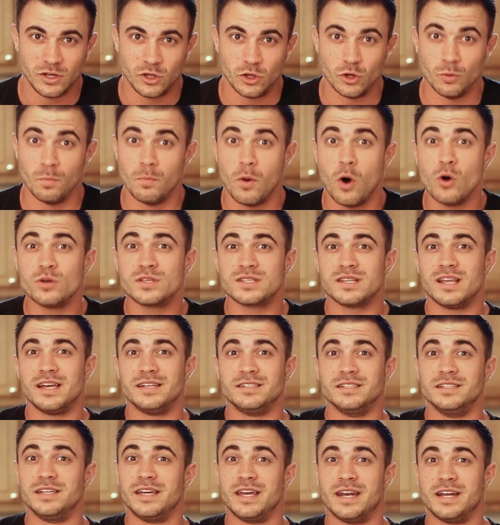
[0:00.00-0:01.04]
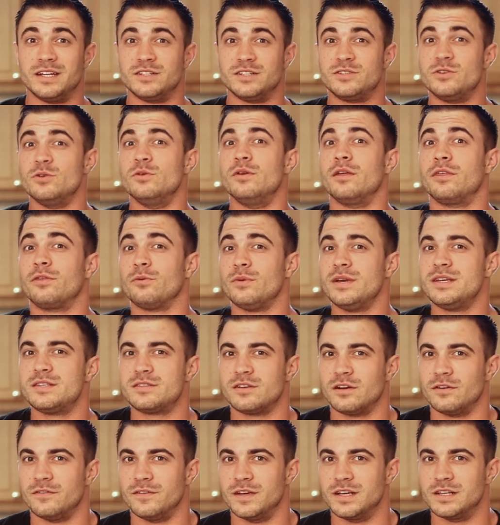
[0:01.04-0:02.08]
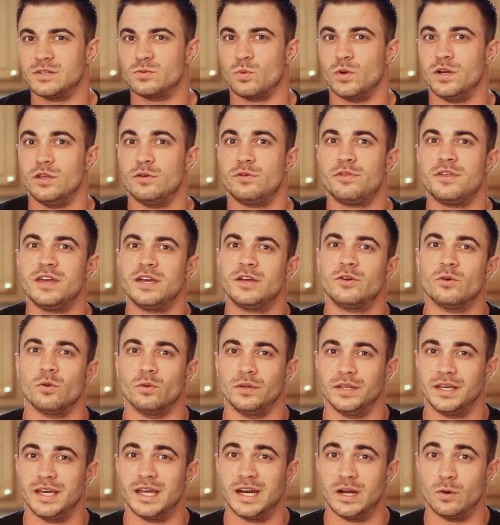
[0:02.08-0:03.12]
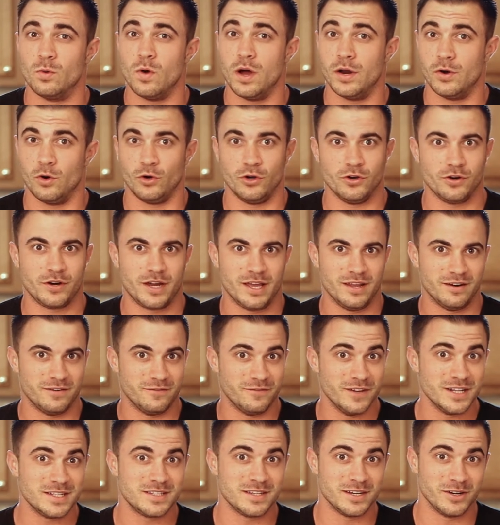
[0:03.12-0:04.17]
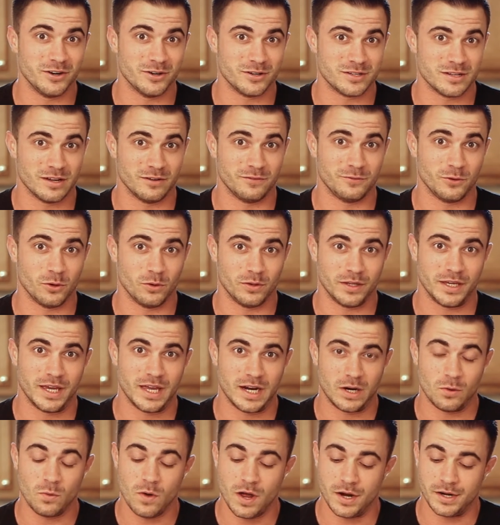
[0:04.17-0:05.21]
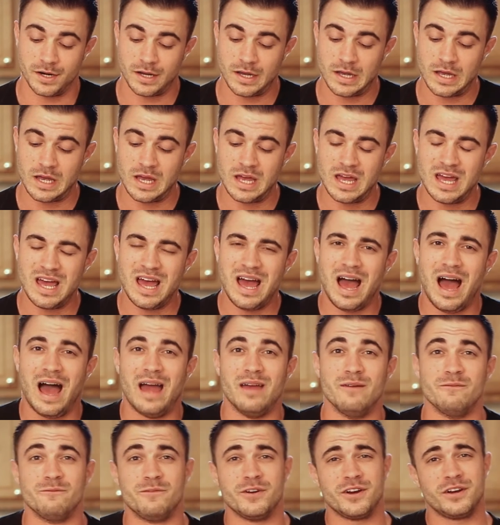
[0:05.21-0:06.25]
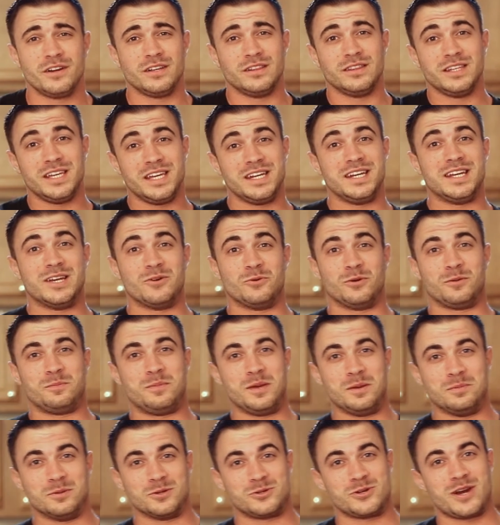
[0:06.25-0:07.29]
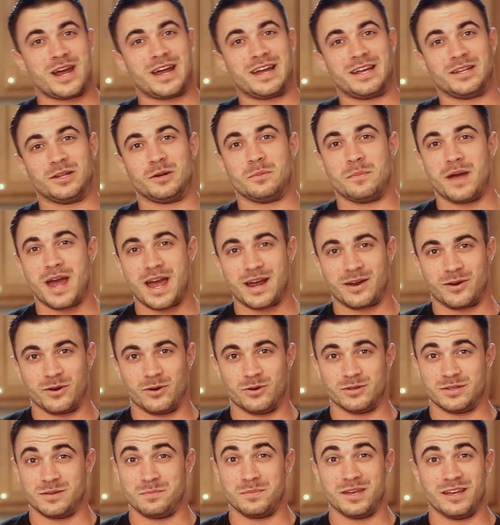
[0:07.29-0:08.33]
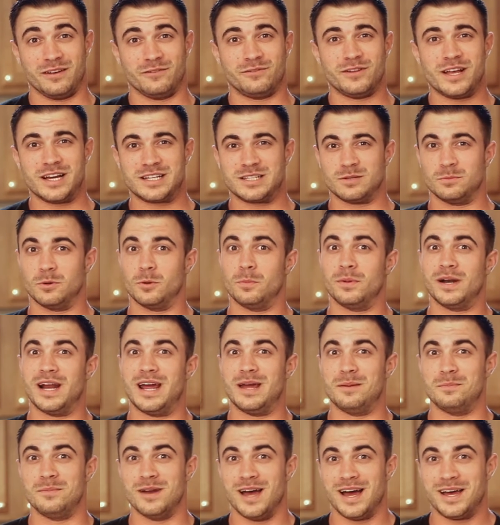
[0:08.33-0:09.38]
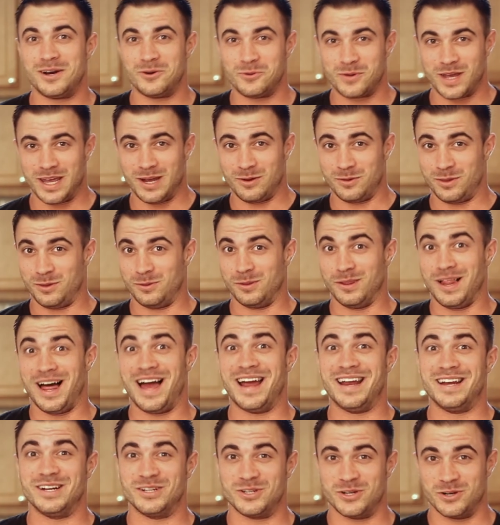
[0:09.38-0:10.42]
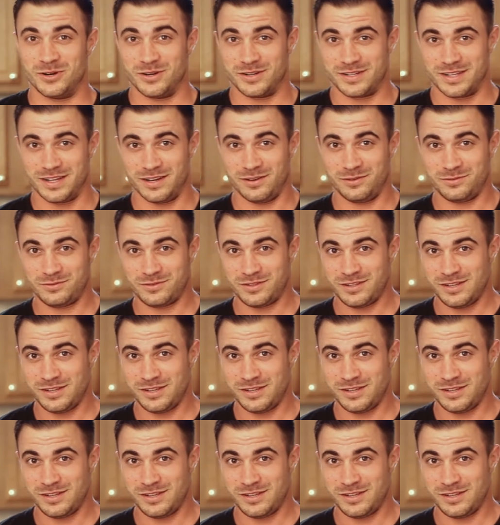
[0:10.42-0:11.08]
You're most likely getting 2 to 3 servings when you think you're only getting 1, or you're convincing yourself you're only getting 1. I am very lenient with people tracking their macros and being flexible, but I am not okay with you lying to yourself,